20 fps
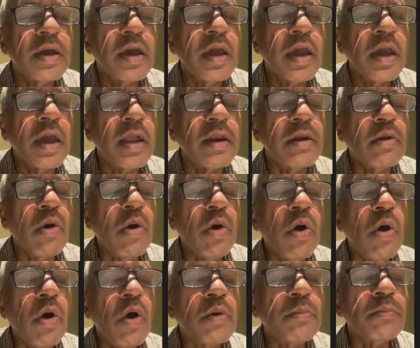
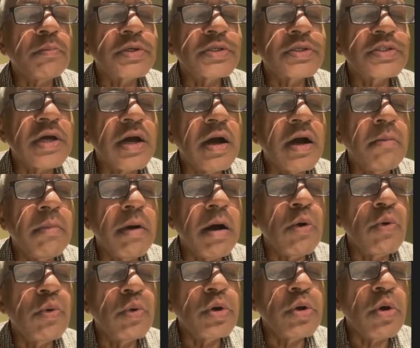enormous
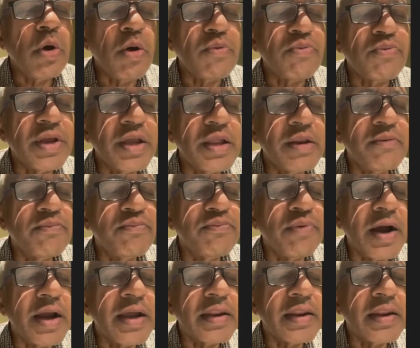amount of
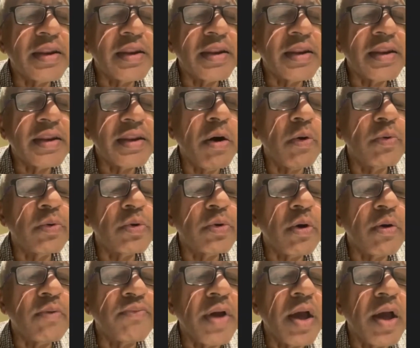infinite amount
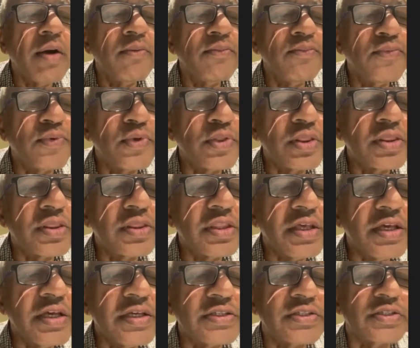of
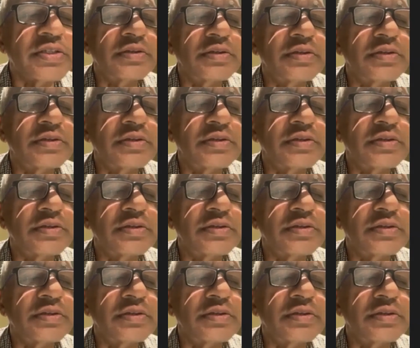vrittis